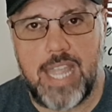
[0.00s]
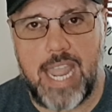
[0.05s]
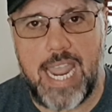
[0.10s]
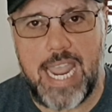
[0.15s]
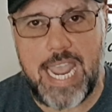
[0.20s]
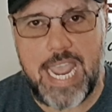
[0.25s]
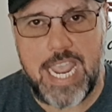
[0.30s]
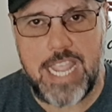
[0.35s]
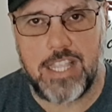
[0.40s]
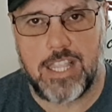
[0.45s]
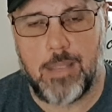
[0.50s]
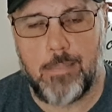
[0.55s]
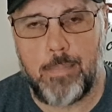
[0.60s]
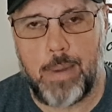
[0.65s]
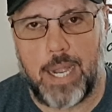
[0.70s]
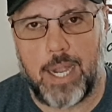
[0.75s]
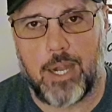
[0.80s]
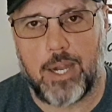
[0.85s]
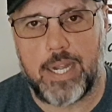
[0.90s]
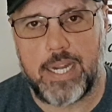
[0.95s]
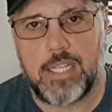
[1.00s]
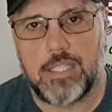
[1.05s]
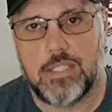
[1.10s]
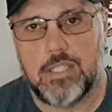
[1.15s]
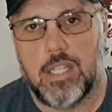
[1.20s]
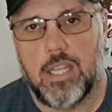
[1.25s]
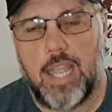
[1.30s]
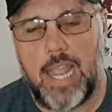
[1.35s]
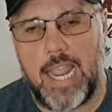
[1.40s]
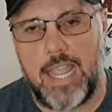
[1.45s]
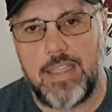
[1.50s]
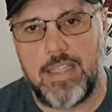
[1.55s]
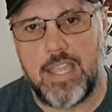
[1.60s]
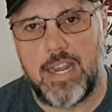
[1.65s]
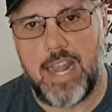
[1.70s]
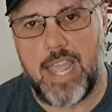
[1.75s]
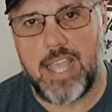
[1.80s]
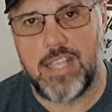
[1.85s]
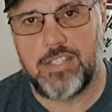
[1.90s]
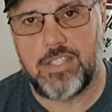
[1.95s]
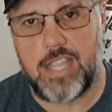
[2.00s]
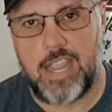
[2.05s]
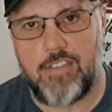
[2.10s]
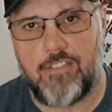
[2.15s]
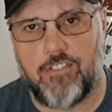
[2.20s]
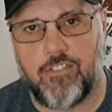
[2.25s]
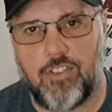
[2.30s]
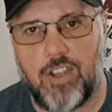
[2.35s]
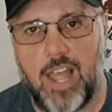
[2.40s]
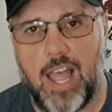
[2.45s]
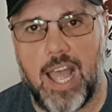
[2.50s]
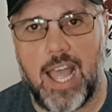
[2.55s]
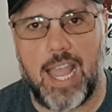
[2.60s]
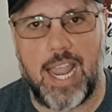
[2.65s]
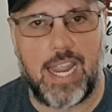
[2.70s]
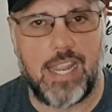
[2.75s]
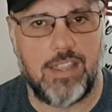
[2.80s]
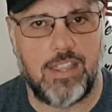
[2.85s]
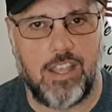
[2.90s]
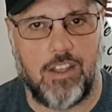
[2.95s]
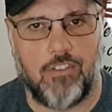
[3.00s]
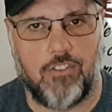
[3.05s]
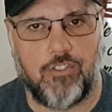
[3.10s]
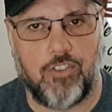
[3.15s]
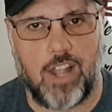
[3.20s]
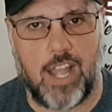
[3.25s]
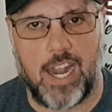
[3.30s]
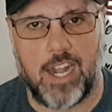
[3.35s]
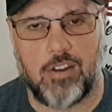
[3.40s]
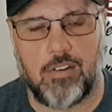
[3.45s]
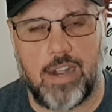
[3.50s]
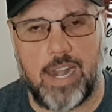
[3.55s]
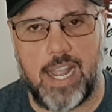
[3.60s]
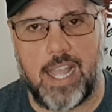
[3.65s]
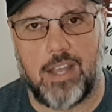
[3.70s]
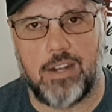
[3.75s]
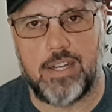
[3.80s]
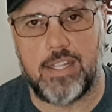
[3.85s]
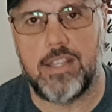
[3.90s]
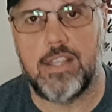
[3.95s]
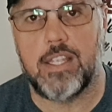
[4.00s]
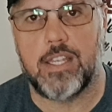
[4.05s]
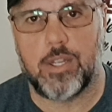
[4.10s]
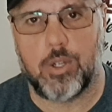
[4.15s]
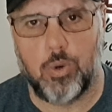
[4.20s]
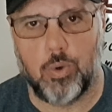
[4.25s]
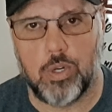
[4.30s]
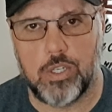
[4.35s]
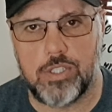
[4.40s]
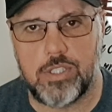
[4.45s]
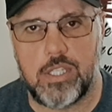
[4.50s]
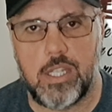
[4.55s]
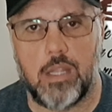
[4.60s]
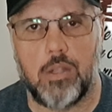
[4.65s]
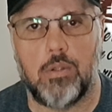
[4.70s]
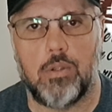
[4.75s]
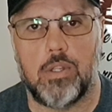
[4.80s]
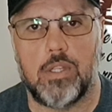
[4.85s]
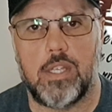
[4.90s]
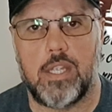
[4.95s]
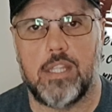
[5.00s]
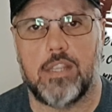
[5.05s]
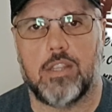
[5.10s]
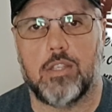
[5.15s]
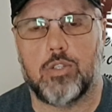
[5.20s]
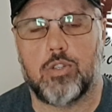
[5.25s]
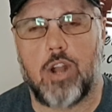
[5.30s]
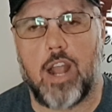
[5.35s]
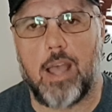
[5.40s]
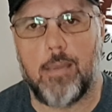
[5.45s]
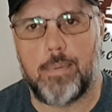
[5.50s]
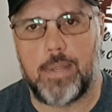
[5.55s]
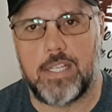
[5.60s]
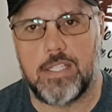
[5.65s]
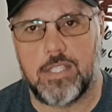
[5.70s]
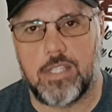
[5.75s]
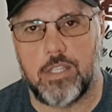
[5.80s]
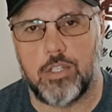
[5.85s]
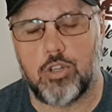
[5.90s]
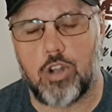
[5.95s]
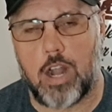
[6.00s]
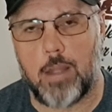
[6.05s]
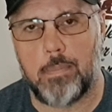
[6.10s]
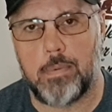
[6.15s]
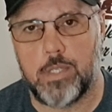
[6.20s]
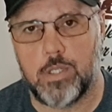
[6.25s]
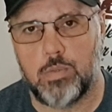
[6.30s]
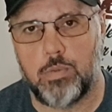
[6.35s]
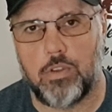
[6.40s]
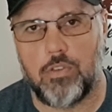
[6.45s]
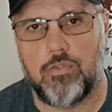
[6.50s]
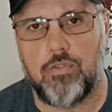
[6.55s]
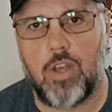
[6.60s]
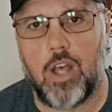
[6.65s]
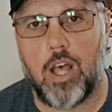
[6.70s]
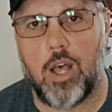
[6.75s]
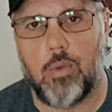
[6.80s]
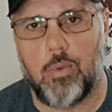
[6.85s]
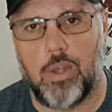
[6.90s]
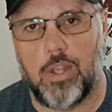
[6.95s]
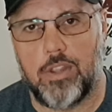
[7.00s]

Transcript: They eat the berries, and then as they fly, they'll fly around, and then of course they'll eat the droppings, and the droppings will fall.